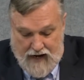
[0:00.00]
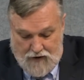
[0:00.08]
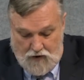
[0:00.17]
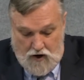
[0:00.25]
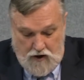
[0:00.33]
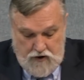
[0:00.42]

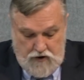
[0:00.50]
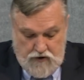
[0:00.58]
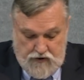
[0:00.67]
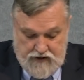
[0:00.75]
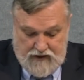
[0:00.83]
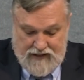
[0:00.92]
How long are
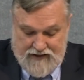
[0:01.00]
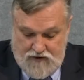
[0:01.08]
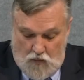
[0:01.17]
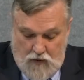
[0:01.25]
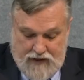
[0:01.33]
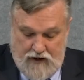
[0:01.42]
you going to let
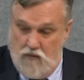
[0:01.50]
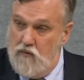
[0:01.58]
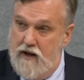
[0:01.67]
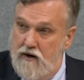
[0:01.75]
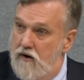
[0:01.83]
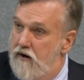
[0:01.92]
the wicked
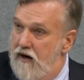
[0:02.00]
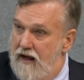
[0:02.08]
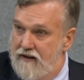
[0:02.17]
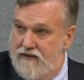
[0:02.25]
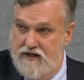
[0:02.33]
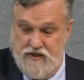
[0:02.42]
run on
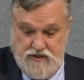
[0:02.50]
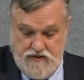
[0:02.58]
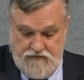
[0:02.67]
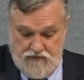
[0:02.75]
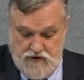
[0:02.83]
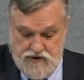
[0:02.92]
like
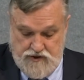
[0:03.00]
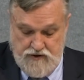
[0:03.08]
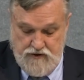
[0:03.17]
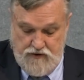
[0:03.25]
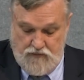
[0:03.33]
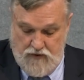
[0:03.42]
this?
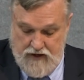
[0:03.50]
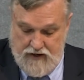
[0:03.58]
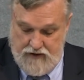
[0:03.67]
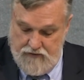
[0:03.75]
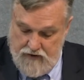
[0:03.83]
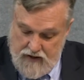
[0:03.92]
Verse
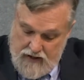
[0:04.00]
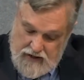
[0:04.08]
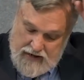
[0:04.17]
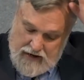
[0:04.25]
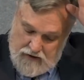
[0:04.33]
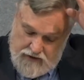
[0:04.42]
3.
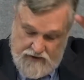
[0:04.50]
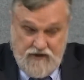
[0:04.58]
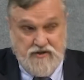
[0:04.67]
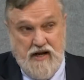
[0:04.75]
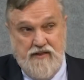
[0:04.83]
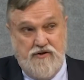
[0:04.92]
How,
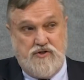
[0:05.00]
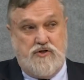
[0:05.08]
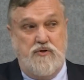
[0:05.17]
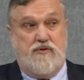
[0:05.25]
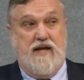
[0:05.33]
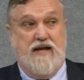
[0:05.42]
there, and there's
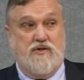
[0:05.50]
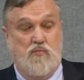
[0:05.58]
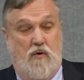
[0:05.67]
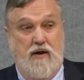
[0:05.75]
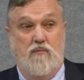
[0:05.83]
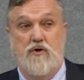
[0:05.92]
two things.
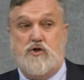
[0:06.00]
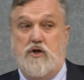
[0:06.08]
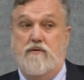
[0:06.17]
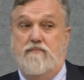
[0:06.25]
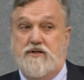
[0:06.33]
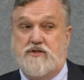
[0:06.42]
One, we
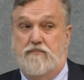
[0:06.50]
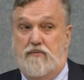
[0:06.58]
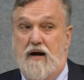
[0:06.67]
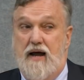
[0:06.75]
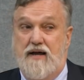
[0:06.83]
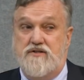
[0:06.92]
shouldn't be
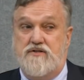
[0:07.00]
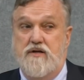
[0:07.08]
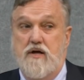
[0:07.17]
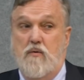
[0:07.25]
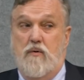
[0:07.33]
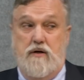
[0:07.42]
surprised
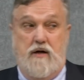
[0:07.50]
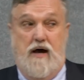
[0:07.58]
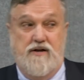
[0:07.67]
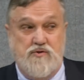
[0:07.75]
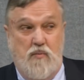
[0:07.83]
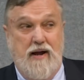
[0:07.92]
when
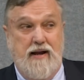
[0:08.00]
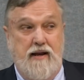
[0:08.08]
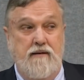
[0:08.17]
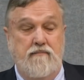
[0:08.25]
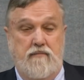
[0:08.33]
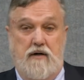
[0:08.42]
God is
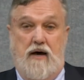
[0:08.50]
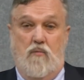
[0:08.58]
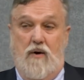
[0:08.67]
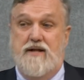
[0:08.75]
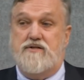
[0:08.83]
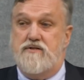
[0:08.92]
waiting.
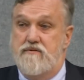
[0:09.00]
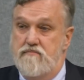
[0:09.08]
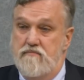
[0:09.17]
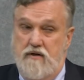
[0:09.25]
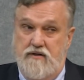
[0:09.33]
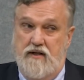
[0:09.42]
God waits
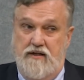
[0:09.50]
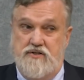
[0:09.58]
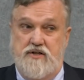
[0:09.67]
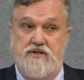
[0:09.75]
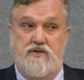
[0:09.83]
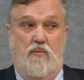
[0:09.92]
until he
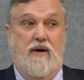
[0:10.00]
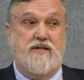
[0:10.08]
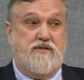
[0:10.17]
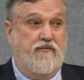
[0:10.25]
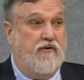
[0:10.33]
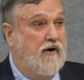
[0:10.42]
sees the
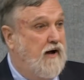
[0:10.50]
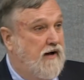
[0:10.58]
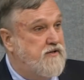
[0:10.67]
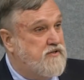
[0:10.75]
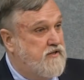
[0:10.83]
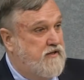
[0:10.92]
whites of their
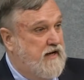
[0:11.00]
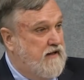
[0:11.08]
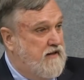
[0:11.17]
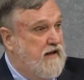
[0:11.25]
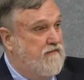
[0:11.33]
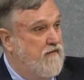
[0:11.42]
eyes, to
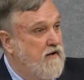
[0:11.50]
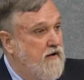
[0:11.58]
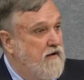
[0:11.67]
take that